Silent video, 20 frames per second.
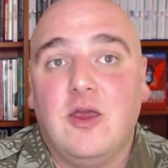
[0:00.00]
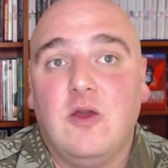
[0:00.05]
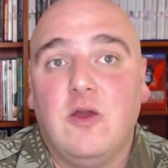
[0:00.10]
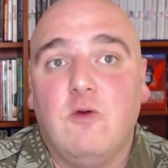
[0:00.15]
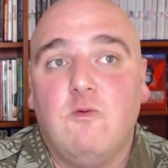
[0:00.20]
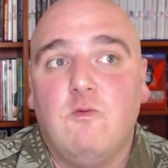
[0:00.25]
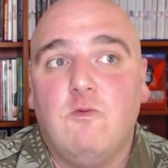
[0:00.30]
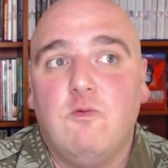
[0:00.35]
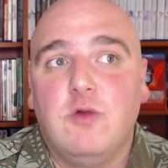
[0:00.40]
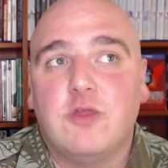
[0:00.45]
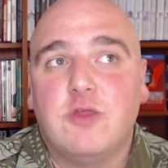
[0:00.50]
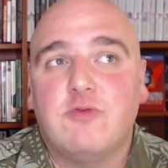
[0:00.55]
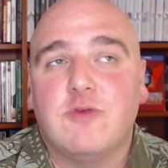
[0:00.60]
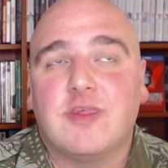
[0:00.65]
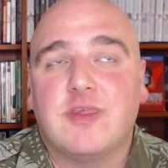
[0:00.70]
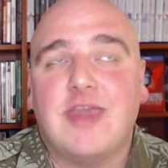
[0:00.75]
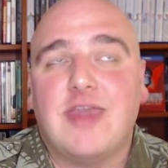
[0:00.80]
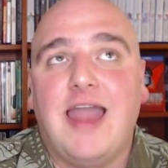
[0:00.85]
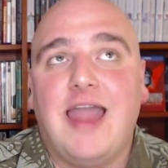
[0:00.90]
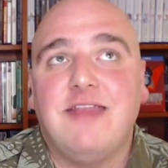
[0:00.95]
which was
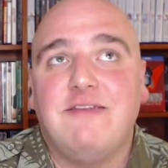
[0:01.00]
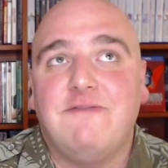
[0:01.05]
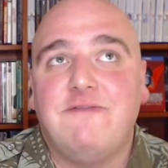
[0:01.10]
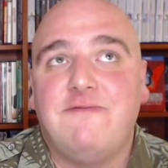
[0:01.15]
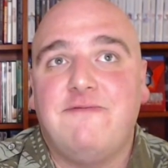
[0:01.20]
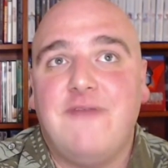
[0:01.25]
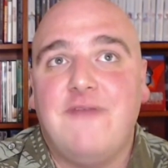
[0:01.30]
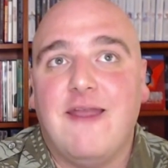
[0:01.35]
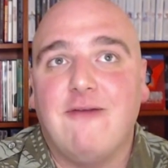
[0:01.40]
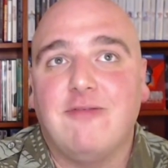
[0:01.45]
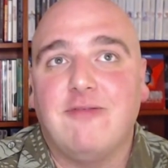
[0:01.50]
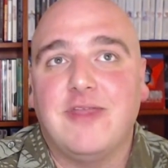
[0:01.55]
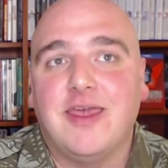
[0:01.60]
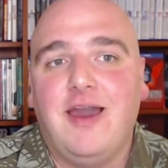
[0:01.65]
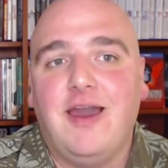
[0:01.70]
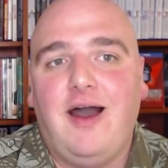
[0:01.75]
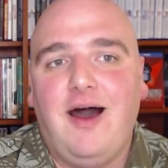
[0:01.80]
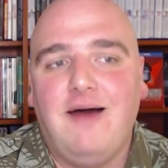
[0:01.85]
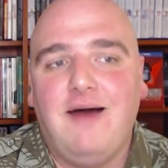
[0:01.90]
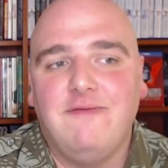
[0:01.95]
kind of fairly
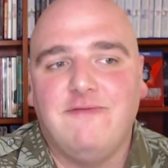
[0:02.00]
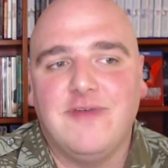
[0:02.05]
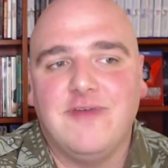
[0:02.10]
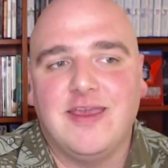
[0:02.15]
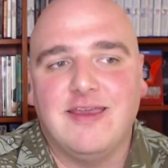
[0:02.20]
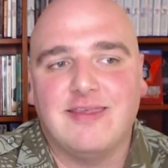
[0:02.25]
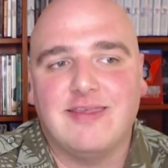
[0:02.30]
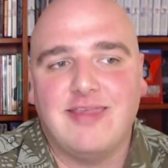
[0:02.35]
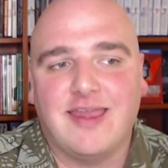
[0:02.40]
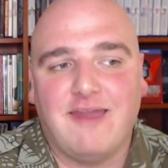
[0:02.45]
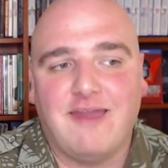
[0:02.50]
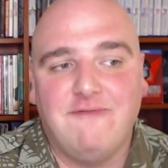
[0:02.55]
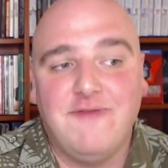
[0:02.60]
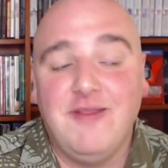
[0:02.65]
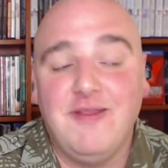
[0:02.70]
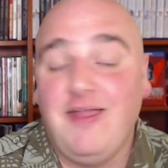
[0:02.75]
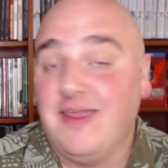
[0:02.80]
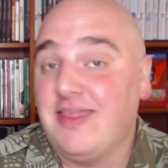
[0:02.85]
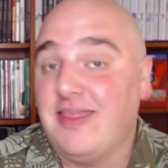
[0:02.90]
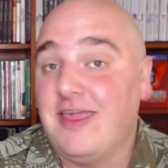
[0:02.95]
obvious. Like, I feel
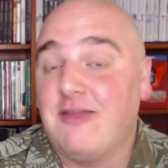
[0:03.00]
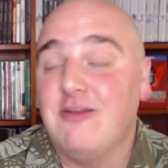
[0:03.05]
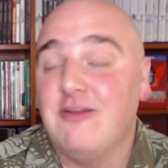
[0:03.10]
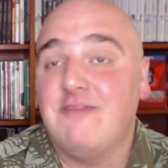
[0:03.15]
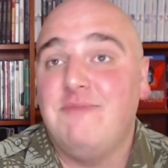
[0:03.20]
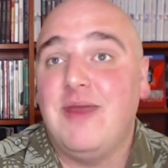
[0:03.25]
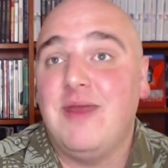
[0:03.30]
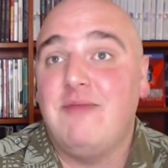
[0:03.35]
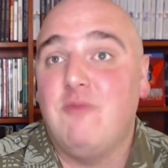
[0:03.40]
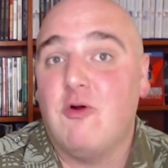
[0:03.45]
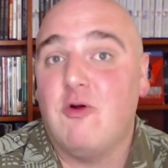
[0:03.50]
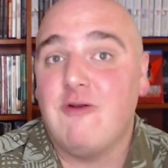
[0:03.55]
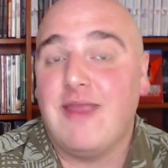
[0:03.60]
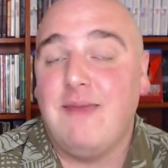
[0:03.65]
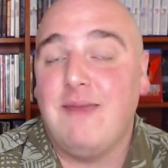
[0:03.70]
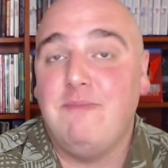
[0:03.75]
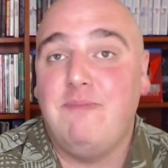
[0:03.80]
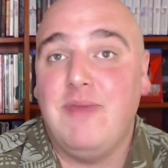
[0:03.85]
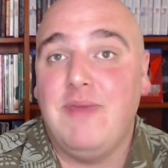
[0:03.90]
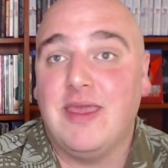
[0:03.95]
like they could have been more
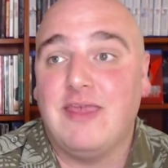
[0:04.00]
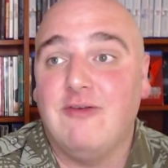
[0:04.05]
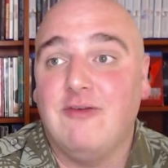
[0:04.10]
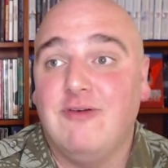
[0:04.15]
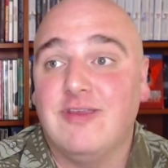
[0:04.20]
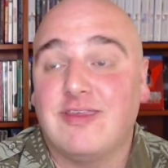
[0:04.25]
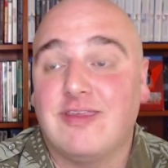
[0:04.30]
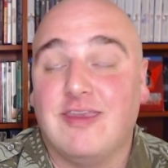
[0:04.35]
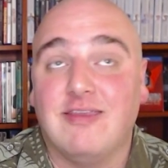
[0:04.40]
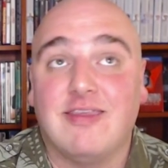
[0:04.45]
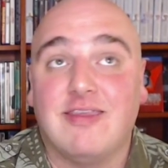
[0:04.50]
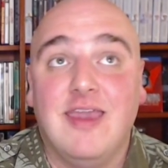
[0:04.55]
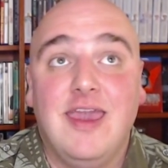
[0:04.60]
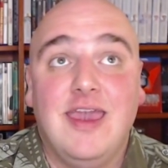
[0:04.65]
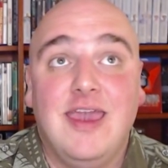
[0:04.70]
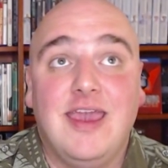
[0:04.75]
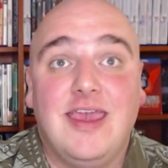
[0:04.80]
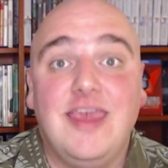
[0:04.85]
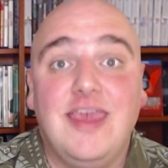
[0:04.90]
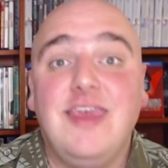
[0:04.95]
ambiguous because
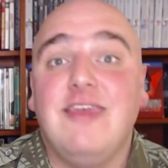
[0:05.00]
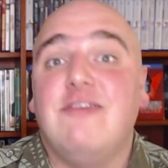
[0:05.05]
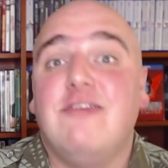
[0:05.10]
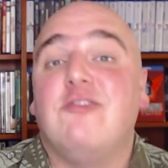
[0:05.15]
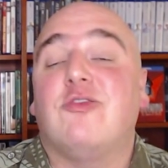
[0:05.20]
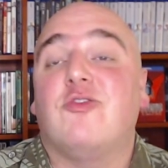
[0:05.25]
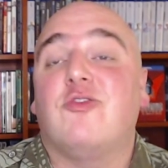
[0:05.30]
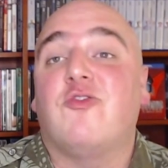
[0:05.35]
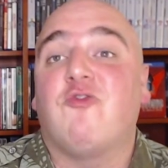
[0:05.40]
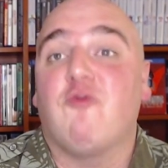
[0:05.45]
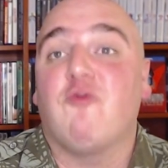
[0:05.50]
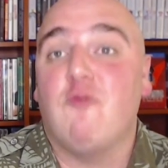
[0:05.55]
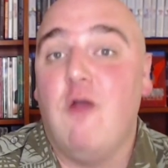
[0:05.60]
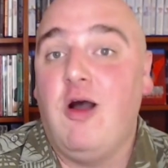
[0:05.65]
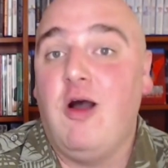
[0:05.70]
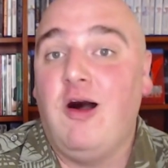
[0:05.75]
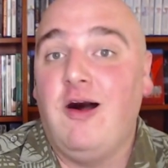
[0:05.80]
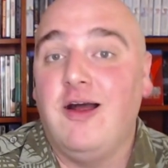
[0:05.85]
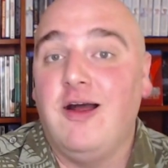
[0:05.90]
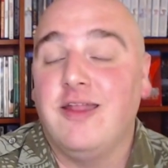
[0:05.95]
he is
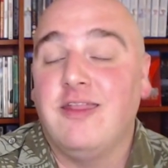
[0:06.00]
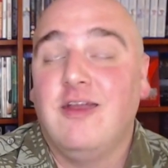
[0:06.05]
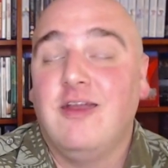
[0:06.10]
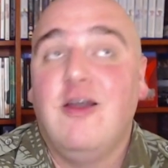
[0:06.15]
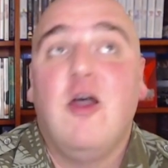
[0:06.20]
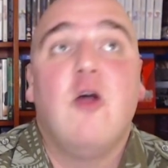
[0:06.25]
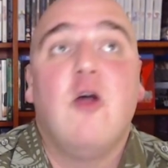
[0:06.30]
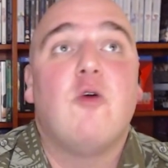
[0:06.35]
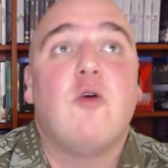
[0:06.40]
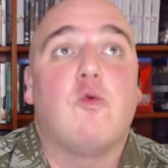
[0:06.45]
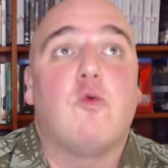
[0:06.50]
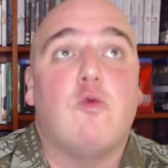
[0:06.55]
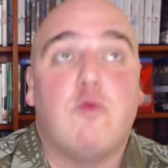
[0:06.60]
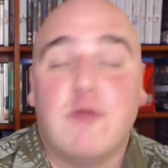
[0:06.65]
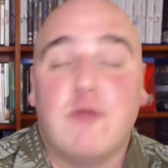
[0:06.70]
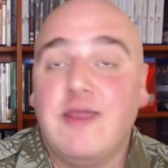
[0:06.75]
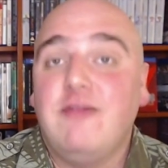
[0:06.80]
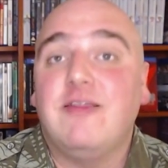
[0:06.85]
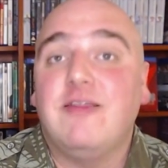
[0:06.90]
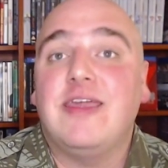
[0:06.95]
drawn
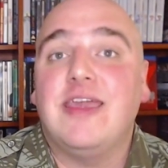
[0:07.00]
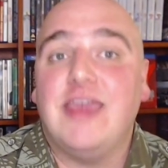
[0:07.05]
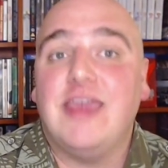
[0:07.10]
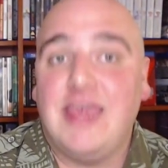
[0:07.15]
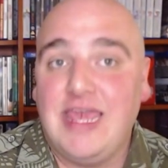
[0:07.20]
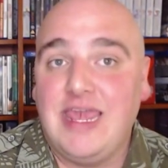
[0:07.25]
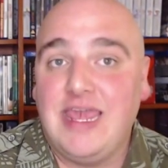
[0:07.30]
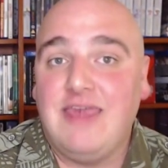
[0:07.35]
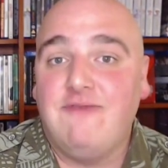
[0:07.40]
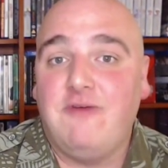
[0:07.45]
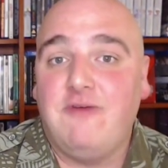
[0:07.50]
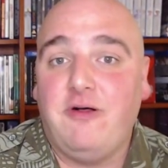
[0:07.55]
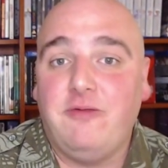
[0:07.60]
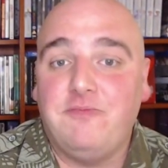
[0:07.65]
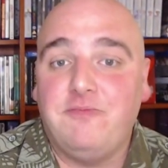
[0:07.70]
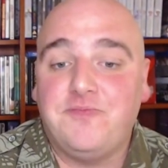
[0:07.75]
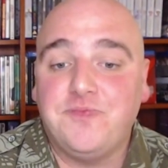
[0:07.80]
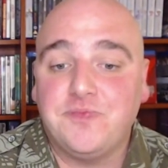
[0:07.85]
really evil.